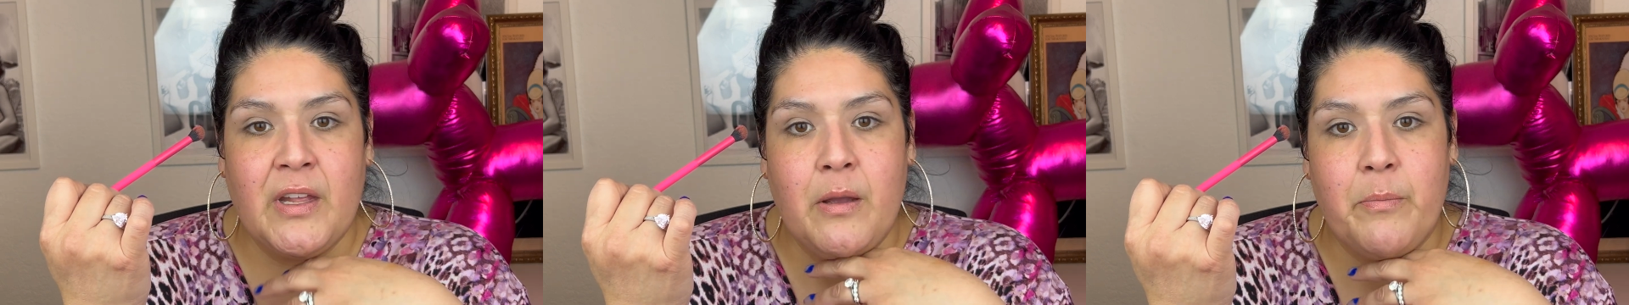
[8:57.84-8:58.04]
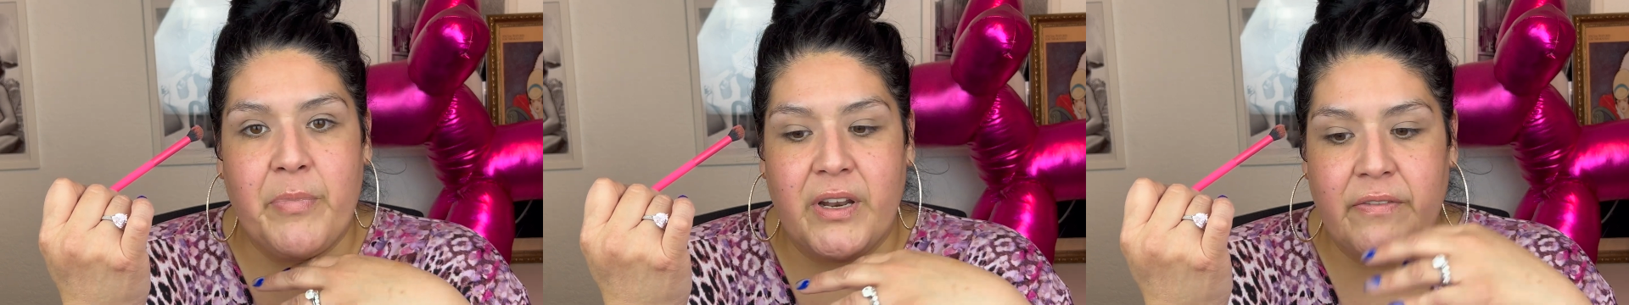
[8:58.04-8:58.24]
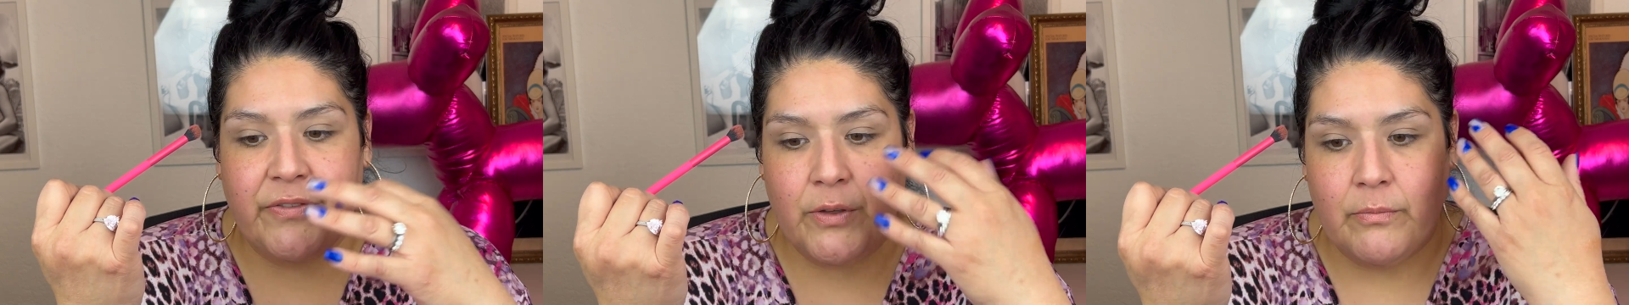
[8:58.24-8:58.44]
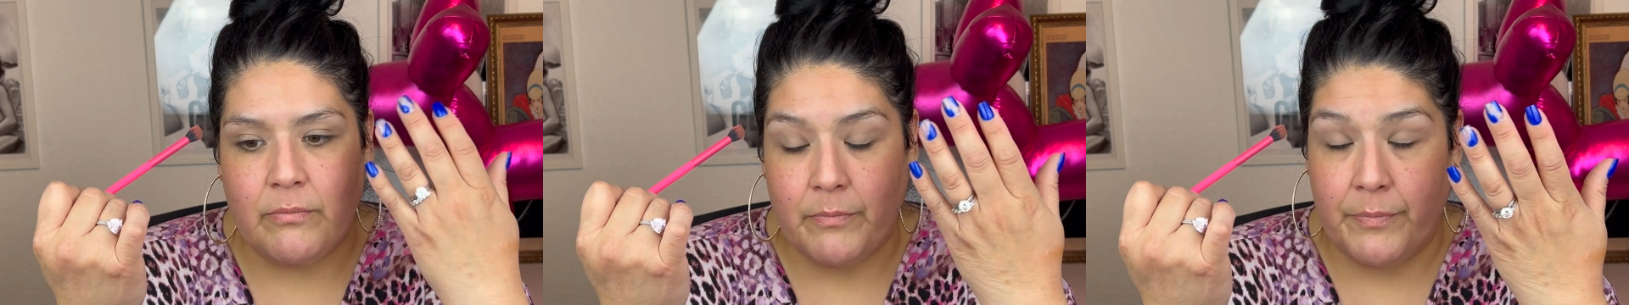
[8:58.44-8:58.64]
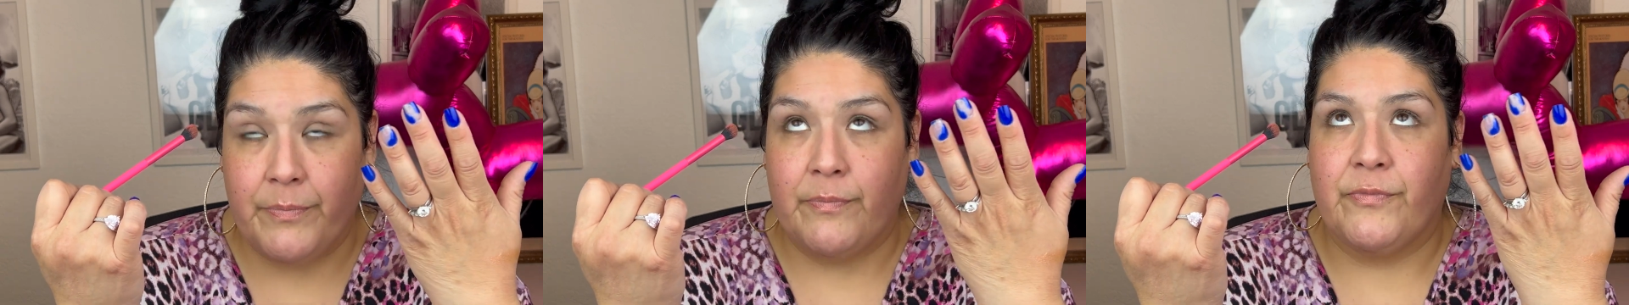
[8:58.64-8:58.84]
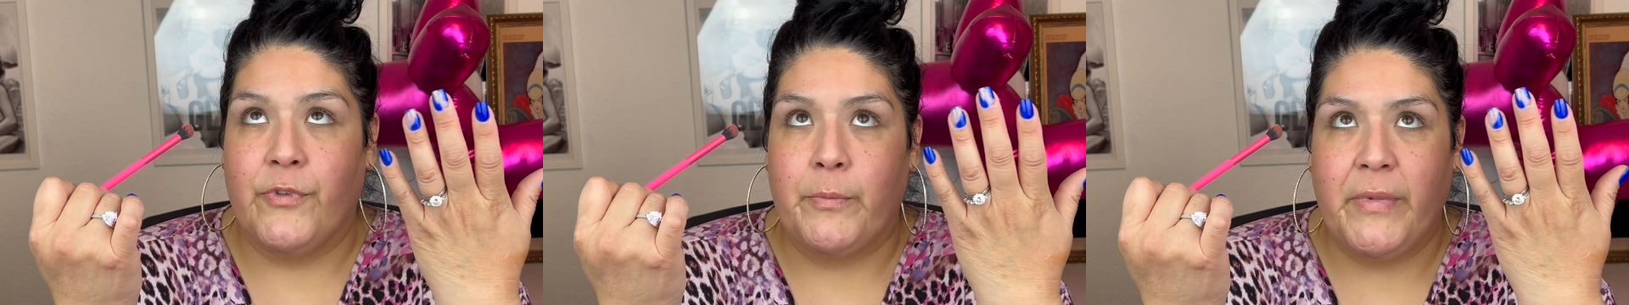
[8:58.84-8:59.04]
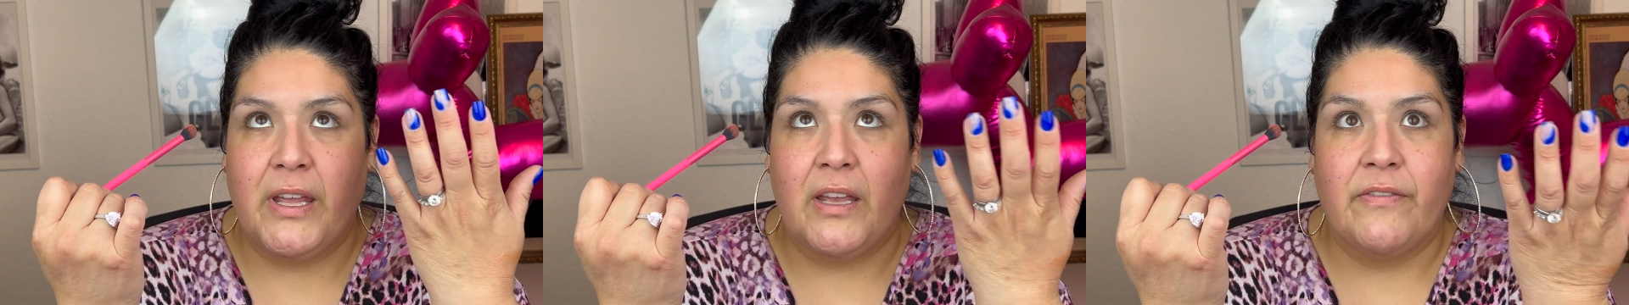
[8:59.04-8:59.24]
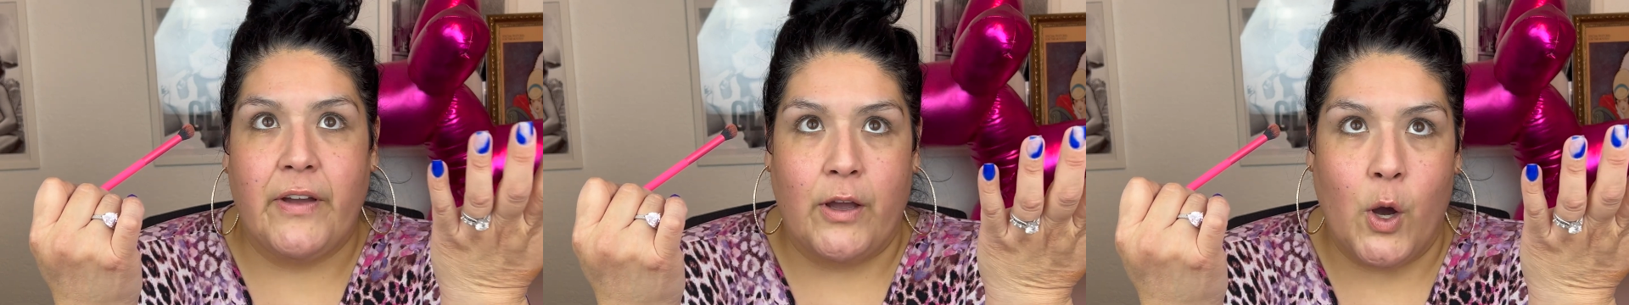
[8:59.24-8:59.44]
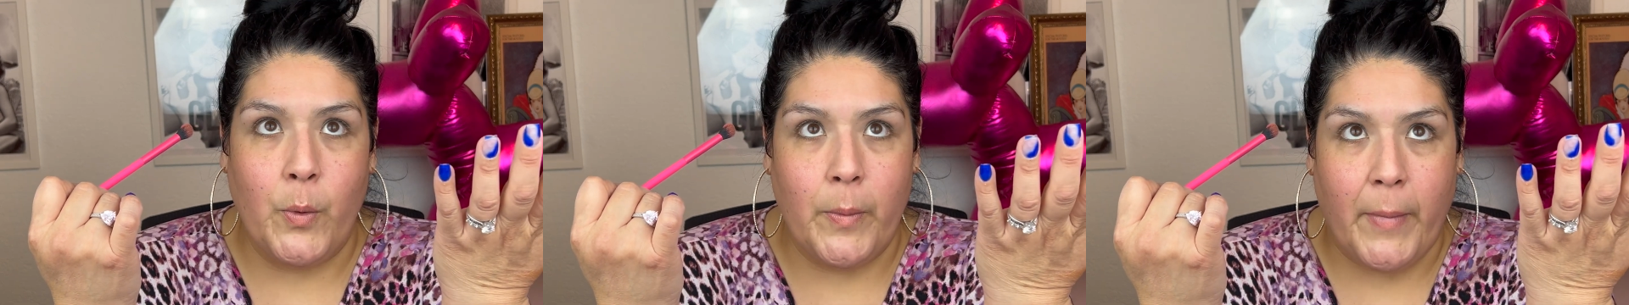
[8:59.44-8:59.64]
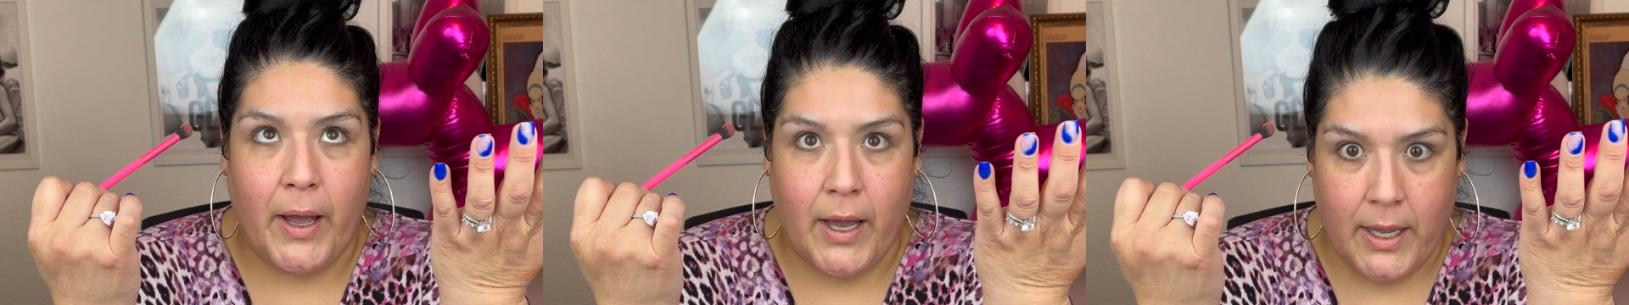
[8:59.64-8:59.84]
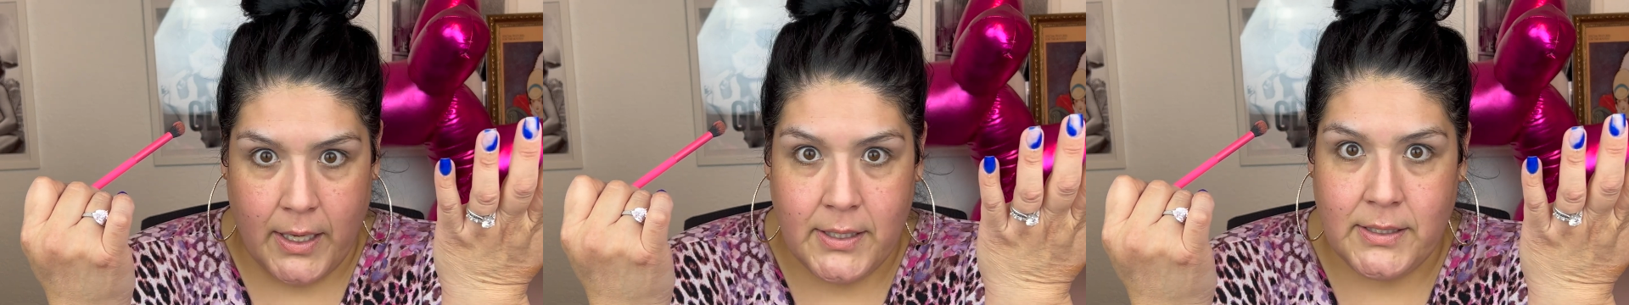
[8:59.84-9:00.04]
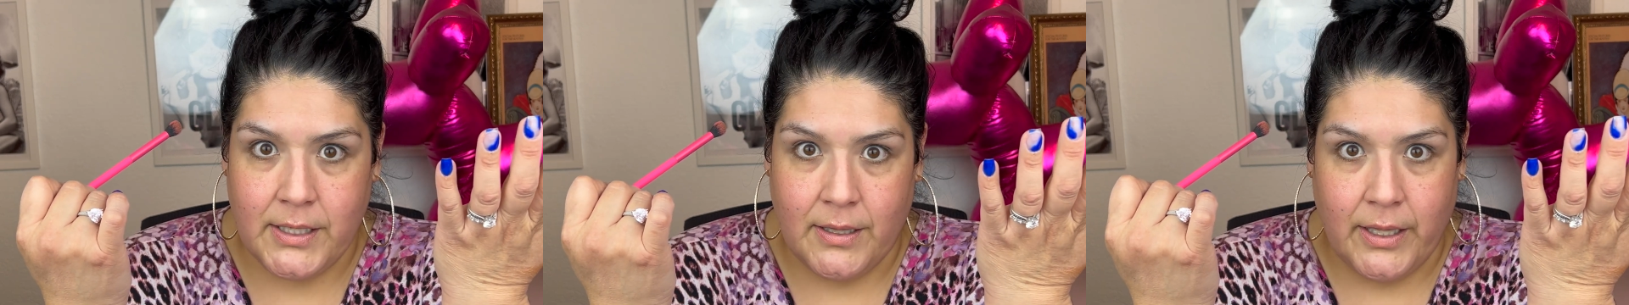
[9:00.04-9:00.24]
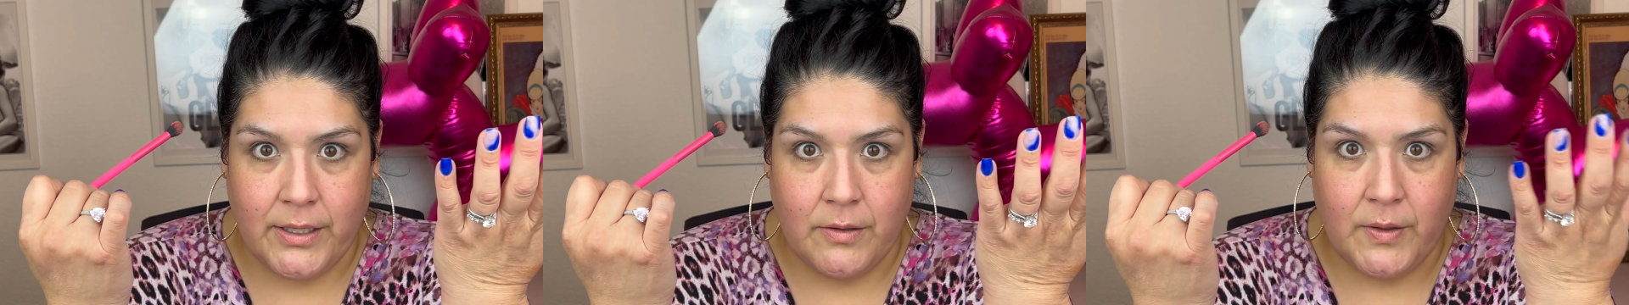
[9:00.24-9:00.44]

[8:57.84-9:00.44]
But for me, if I open my eyes, see, like you